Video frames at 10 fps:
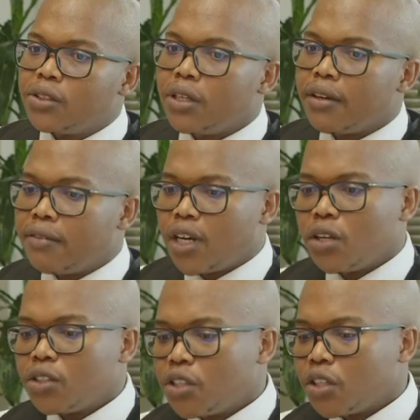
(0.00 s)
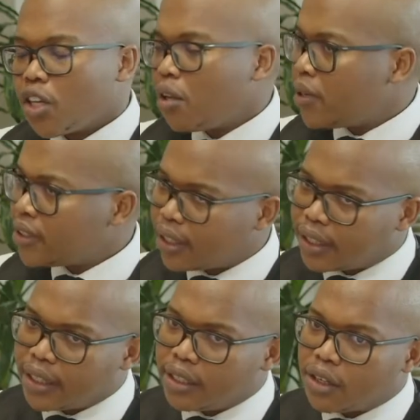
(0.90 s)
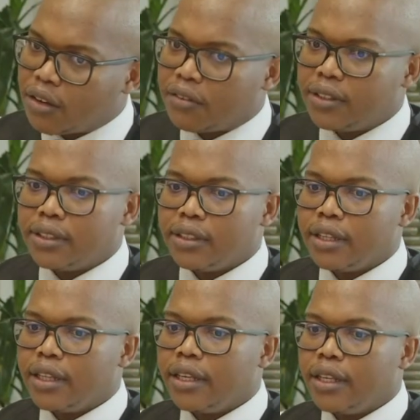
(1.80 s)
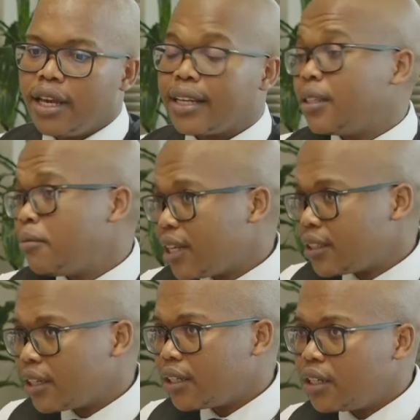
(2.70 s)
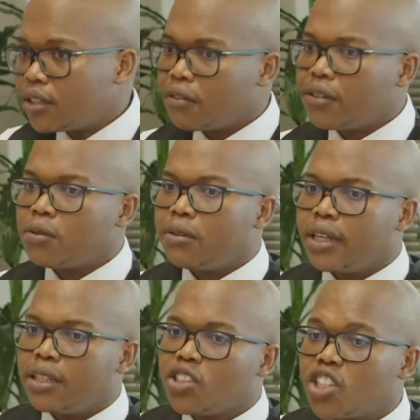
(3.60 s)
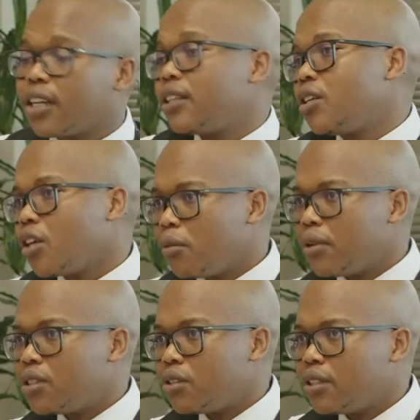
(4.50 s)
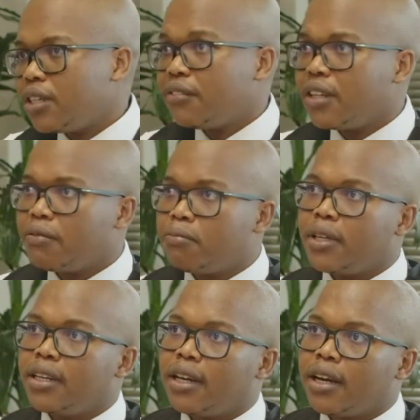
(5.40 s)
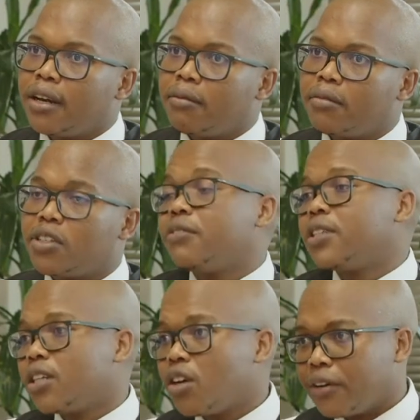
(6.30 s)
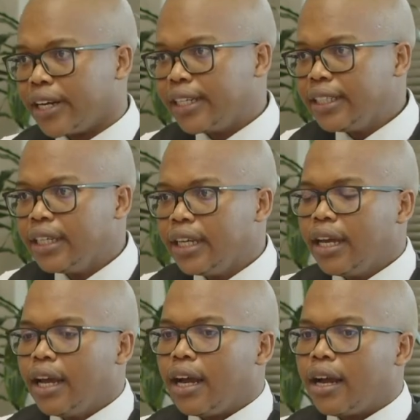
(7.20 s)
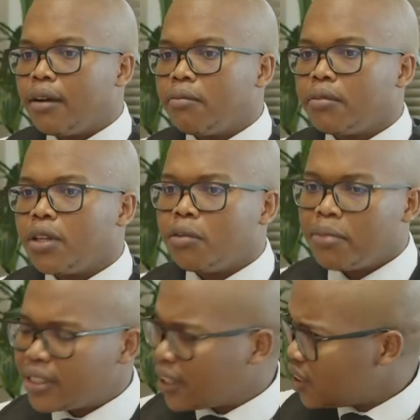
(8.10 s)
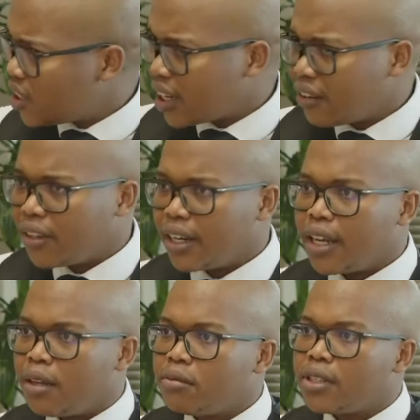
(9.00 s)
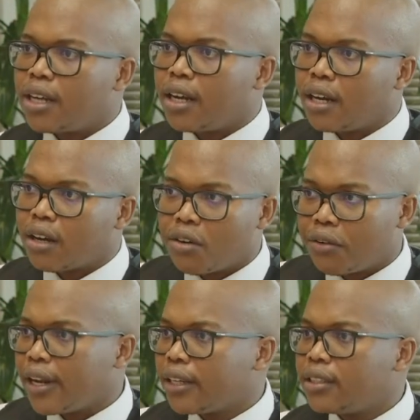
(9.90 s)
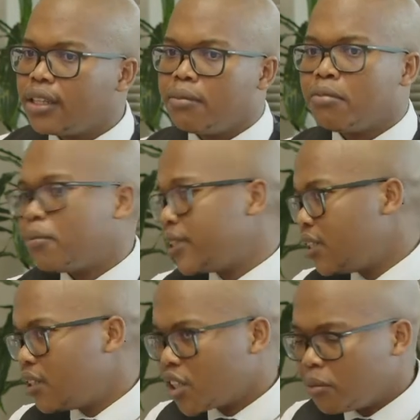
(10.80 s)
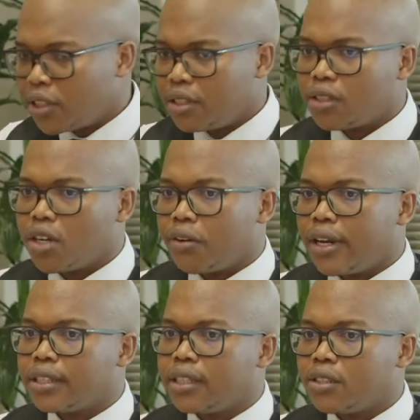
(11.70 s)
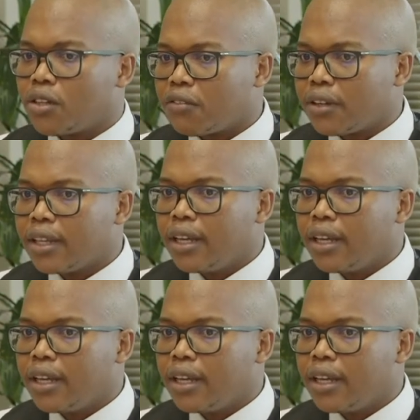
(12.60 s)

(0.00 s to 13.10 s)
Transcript: you have lodged your documents at the deeds office, the examiners at the deeds office will then check the documents to see if they've been drafted correctly. They will basically check if the names are correct, the property description is correct, and so forth.